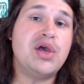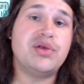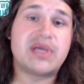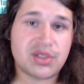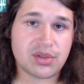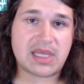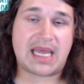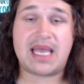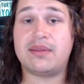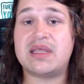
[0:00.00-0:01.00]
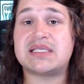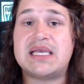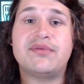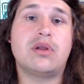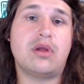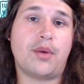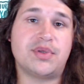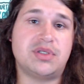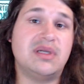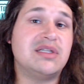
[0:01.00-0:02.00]
You can do that. And there's even the
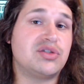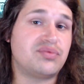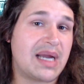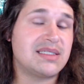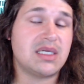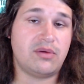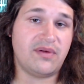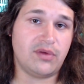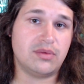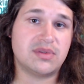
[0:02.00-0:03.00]
opportunity to rate and review.